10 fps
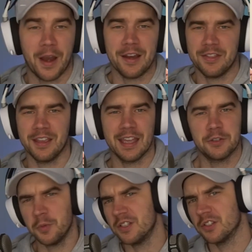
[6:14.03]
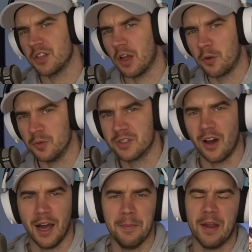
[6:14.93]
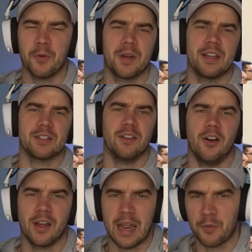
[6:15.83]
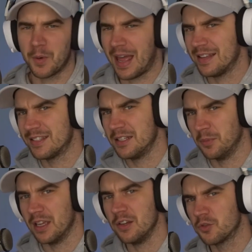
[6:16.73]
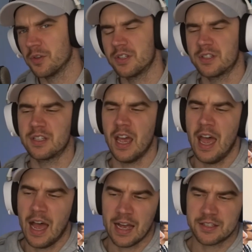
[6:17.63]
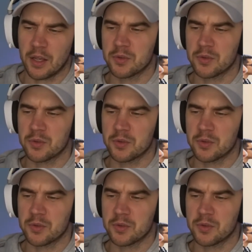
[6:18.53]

anything, it's always just a good time. Everyone gets along. Everyone has similar interests. So that was